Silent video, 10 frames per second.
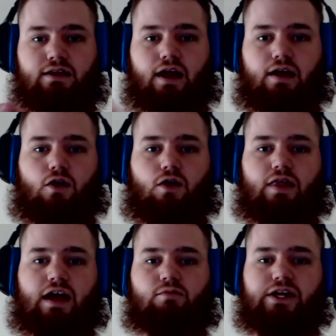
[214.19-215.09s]
all
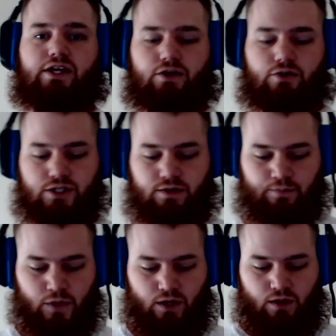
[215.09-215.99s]
that money goes.
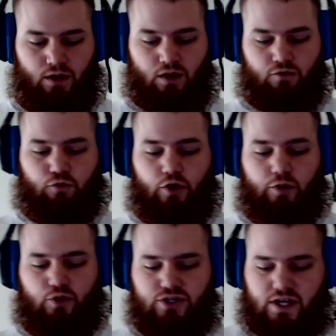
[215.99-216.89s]

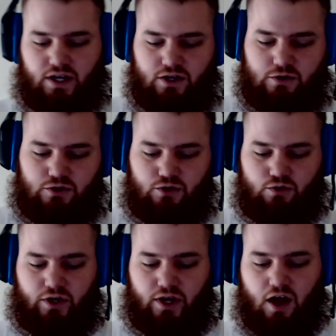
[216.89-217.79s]
40% go to
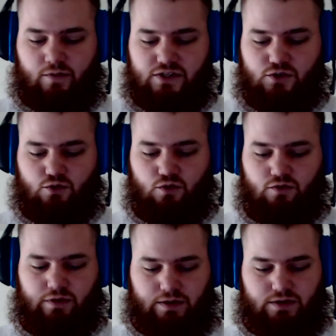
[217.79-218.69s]
the Common School
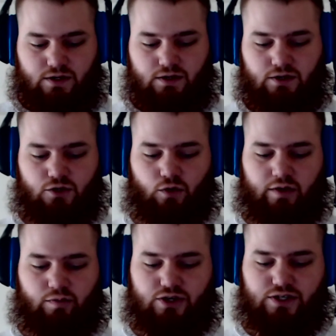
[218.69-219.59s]
Fund,
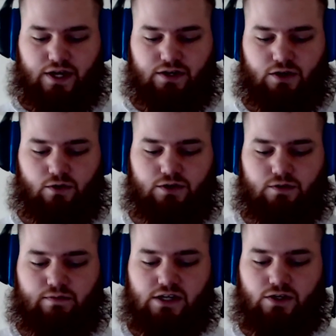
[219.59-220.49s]
20% go to
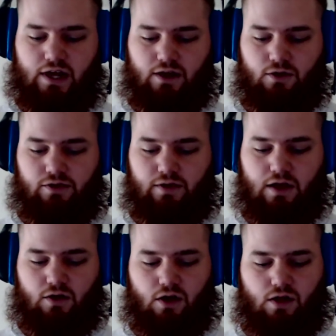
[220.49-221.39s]
mental health,
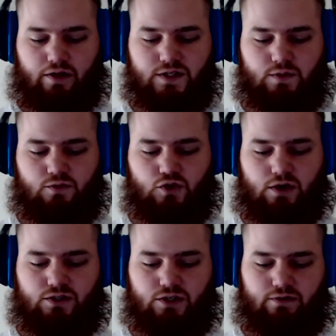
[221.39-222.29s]
alcoholism,
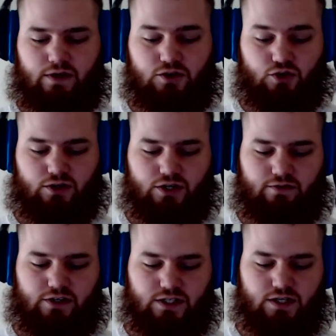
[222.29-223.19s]
drug
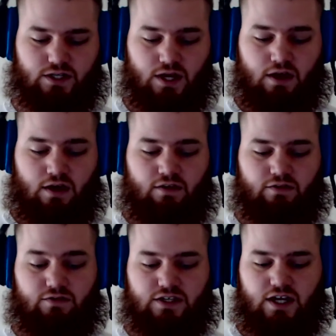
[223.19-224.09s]
services,
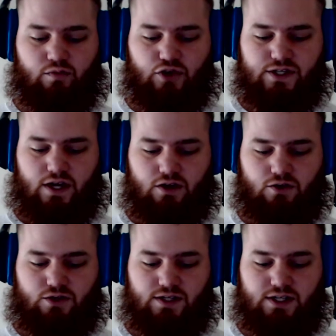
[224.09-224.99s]
15% go
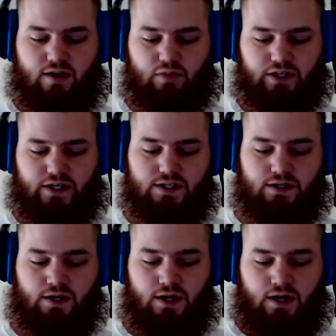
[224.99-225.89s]
to state police,
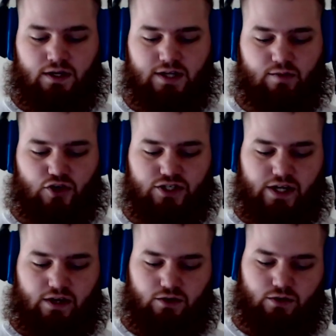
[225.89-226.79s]

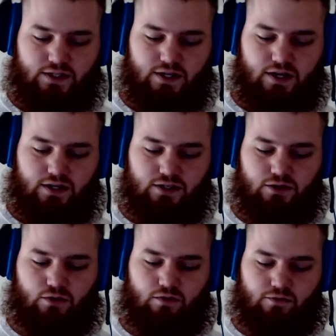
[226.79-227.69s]
10% go to cities
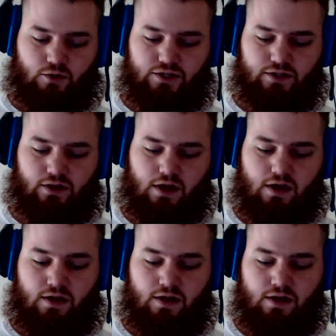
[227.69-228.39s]
who enforce the law,